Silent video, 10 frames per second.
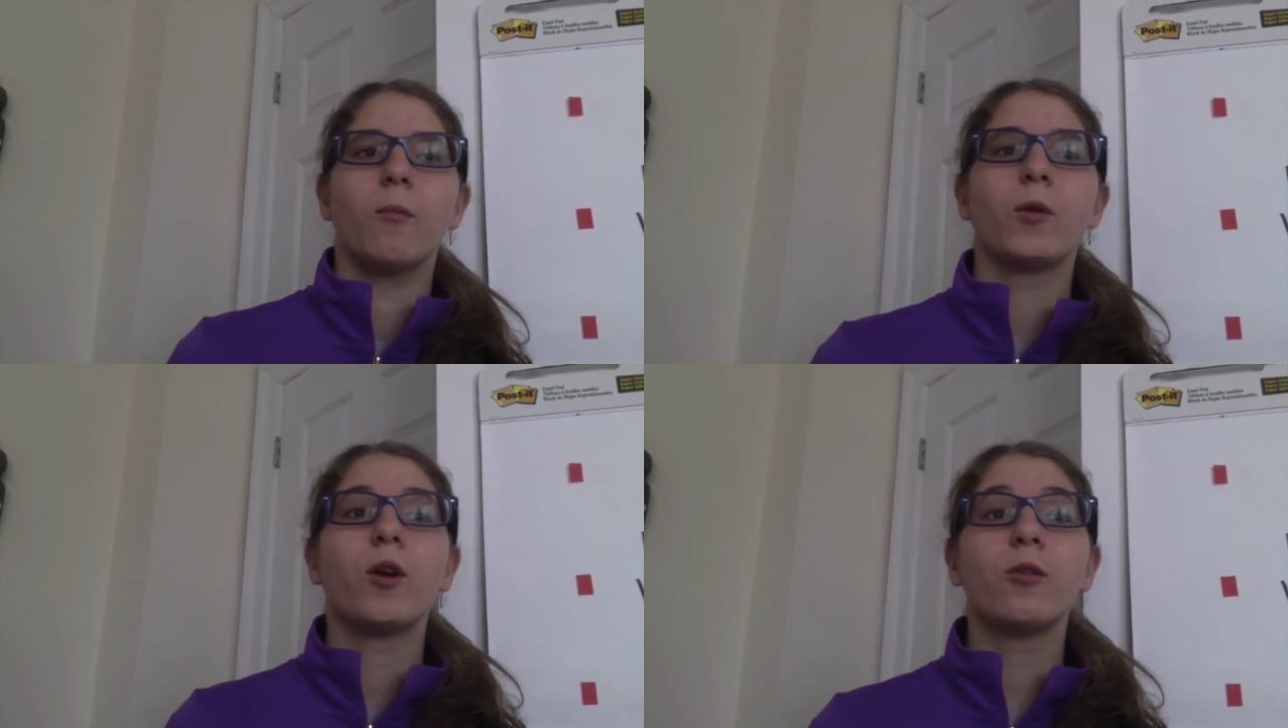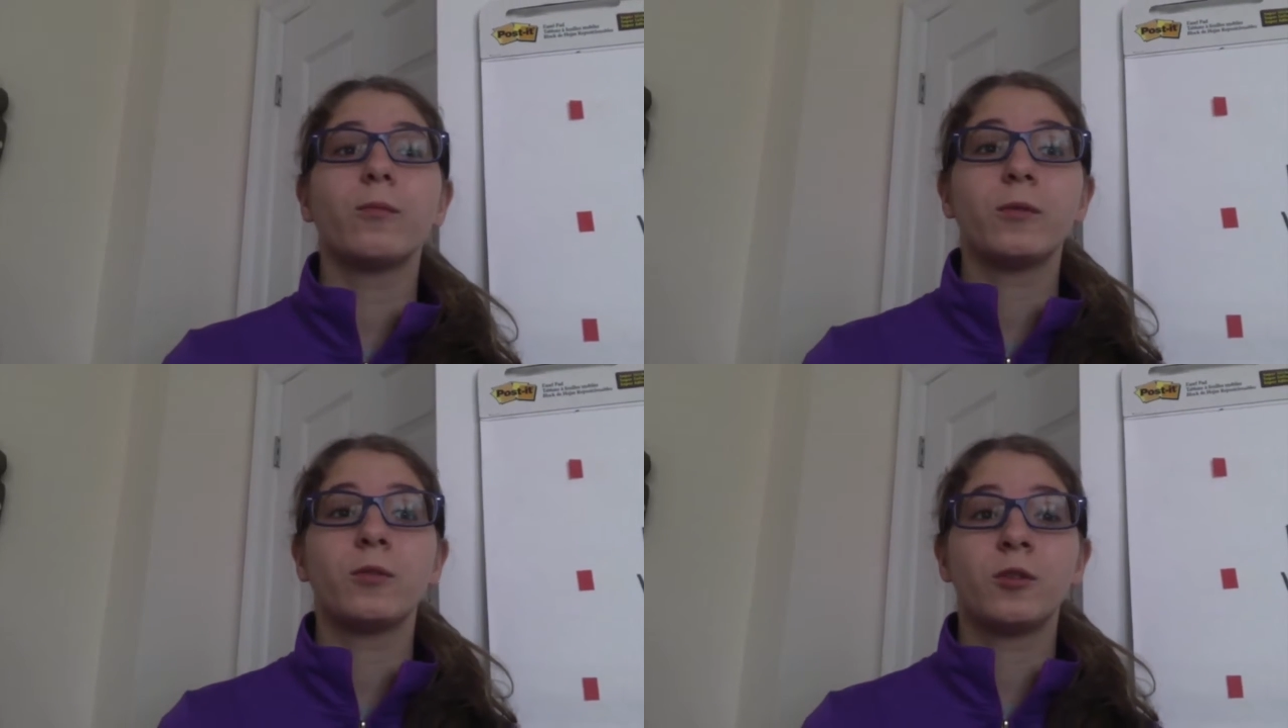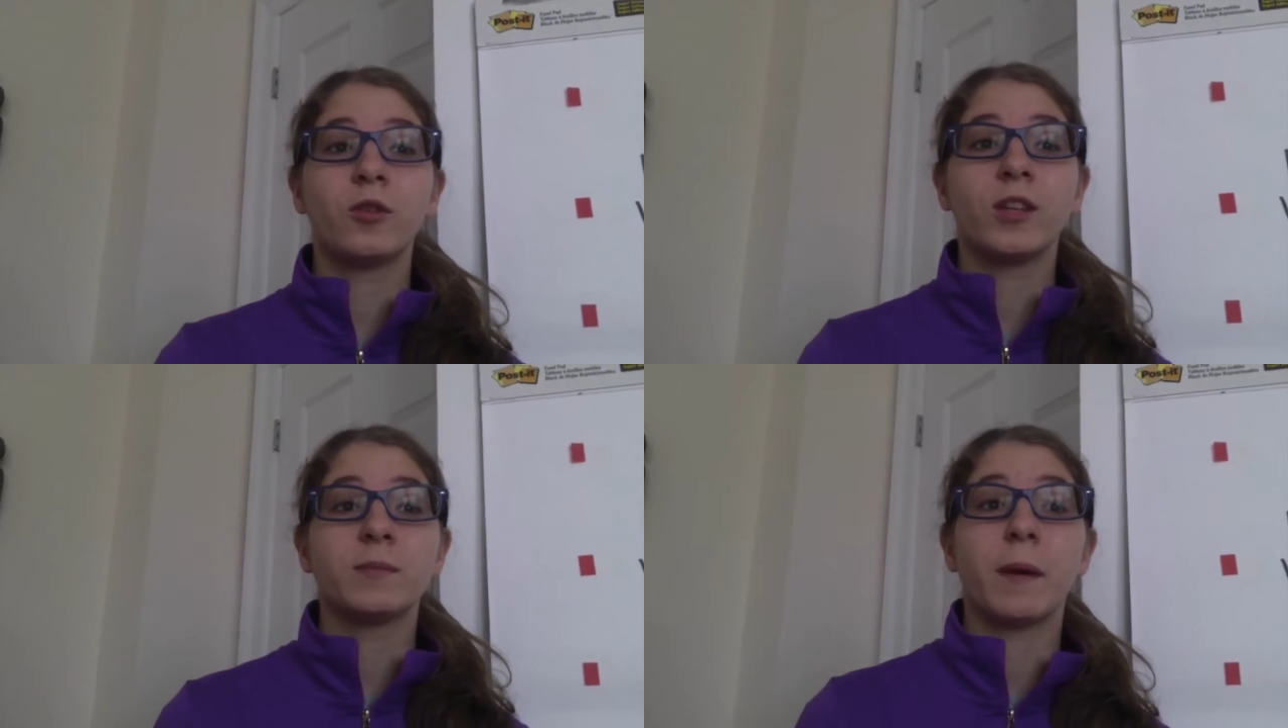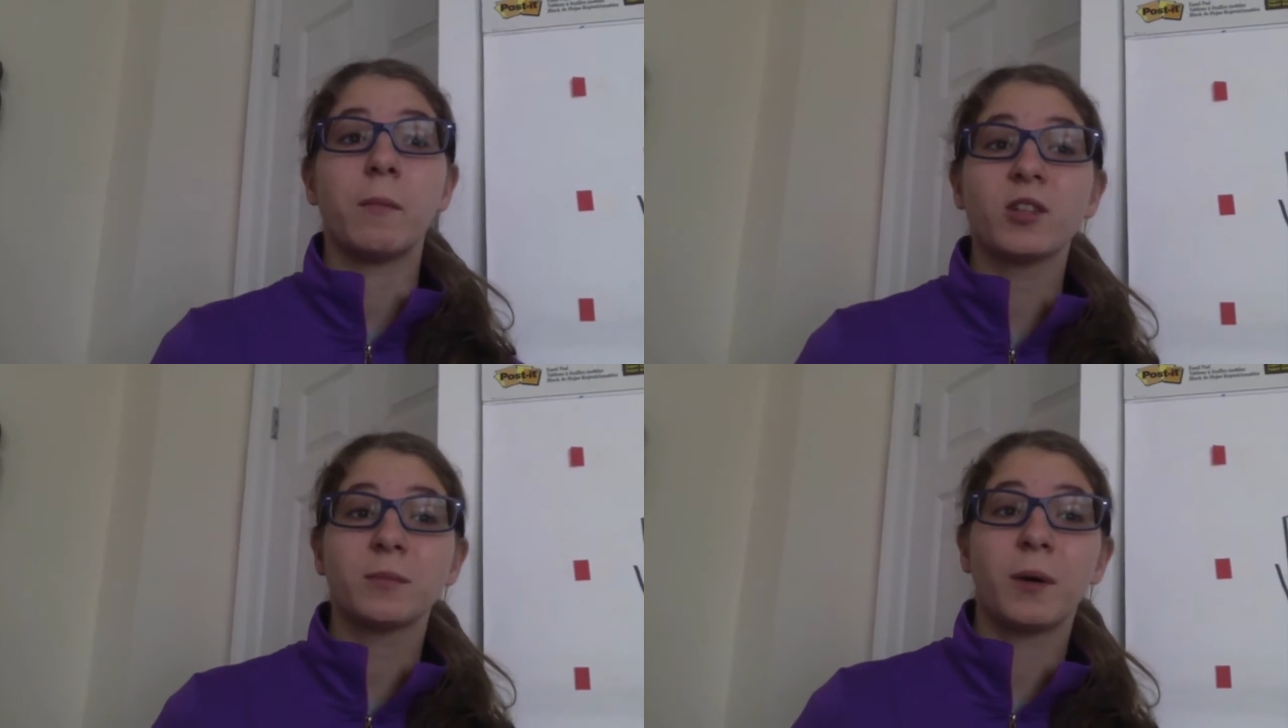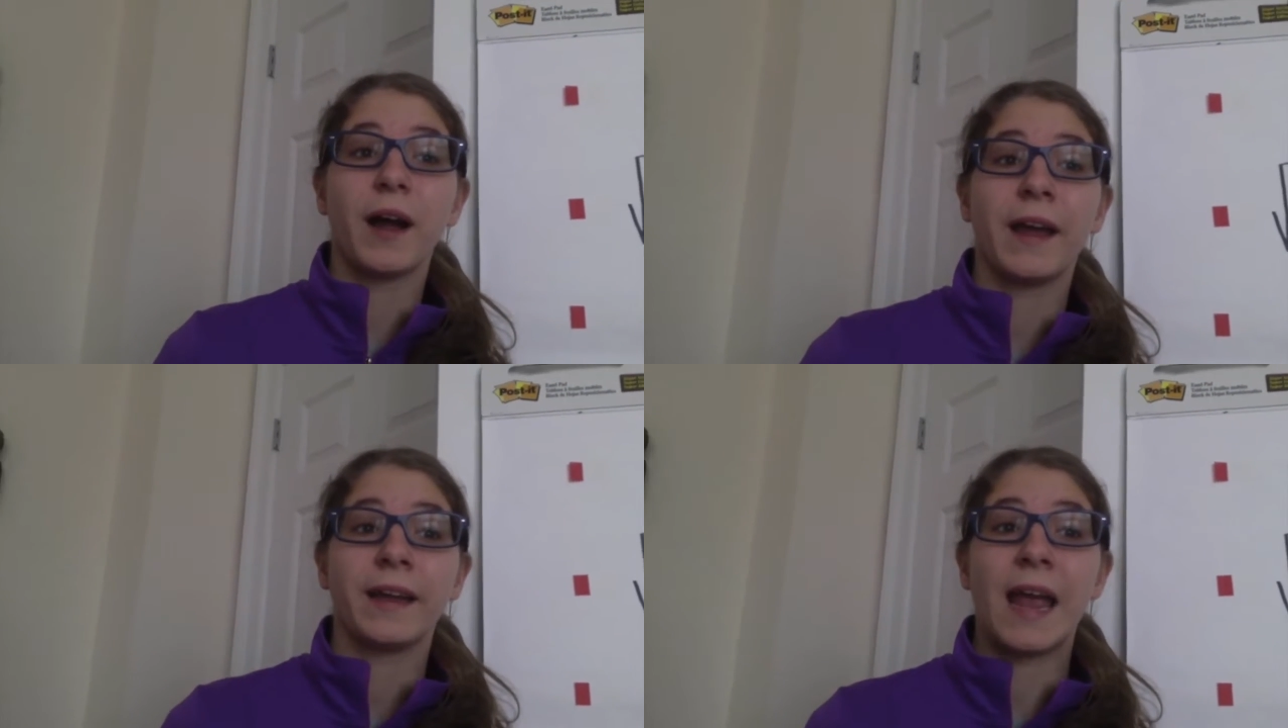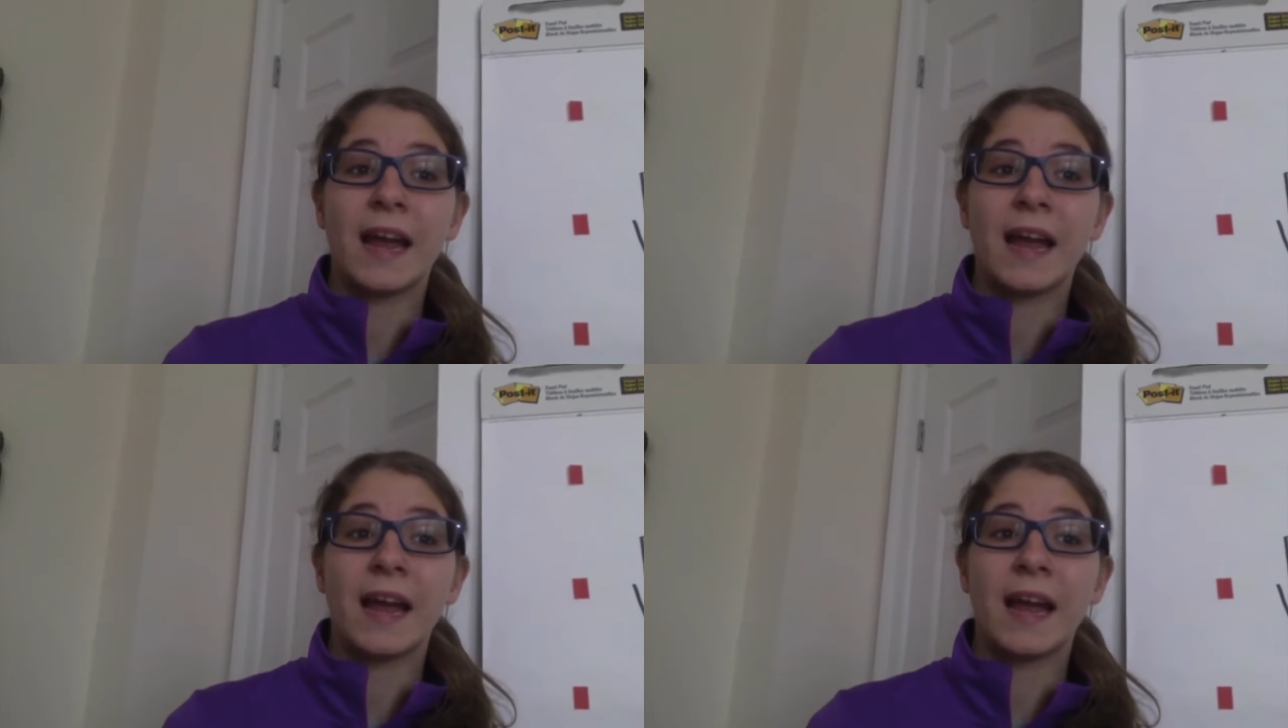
We will do this by multiplying